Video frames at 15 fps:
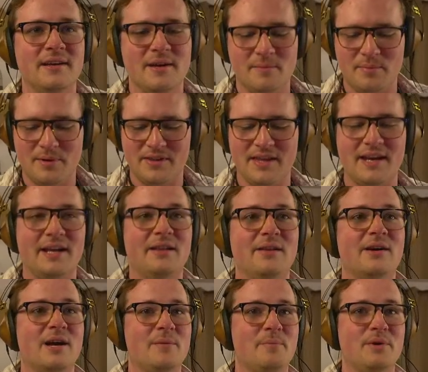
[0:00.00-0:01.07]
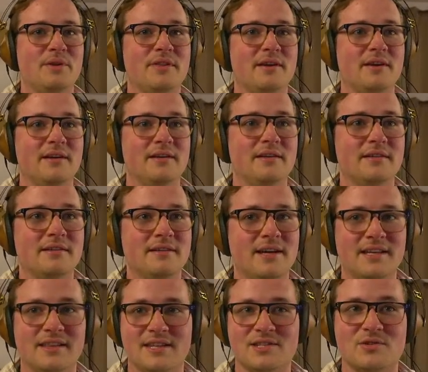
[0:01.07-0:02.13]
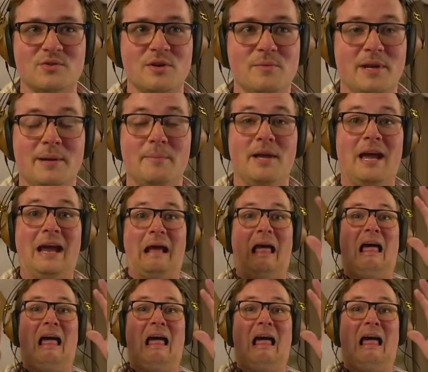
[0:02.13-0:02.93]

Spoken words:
but then I look up at the stream and I'm like,